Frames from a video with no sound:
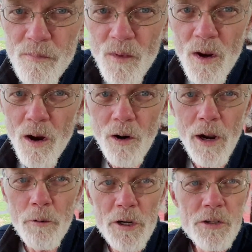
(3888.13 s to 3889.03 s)
All
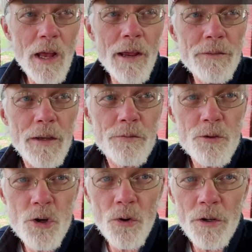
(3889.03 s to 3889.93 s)
right, Ridgeline, thanks for
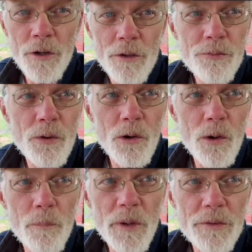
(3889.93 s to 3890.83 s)
joining us for a
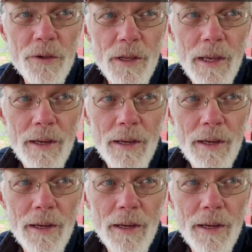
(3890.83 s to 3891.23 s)
little bit today.